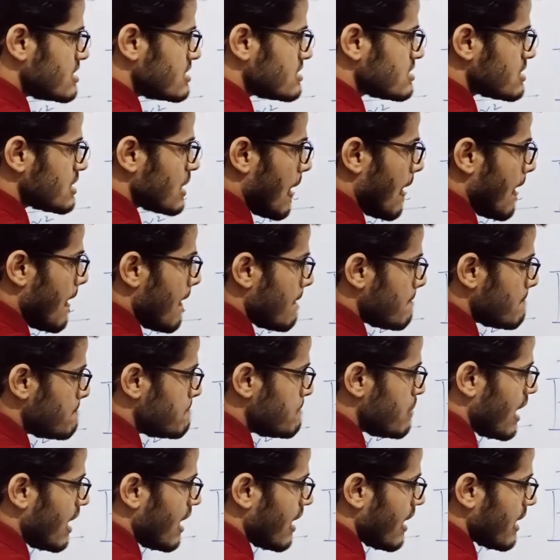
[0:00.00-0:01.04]
by
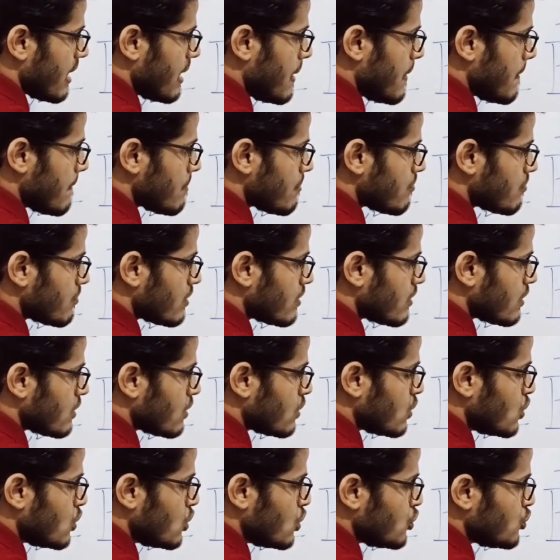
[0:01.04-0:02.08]
2
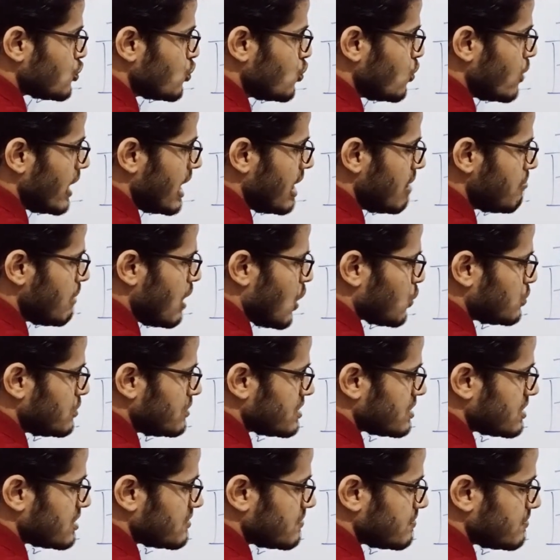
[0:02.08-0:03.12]
amount,
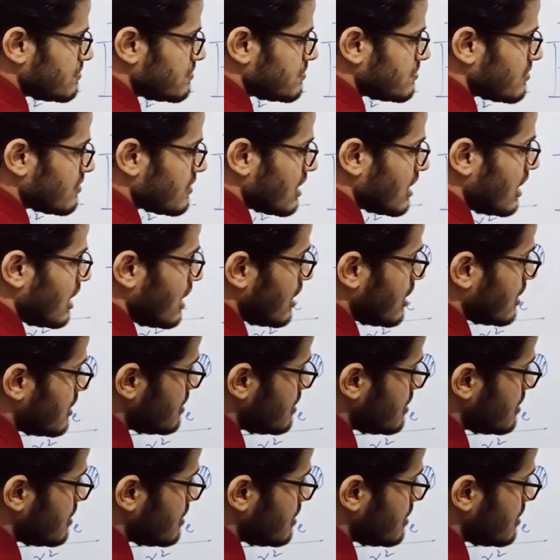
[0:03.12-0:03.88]
the force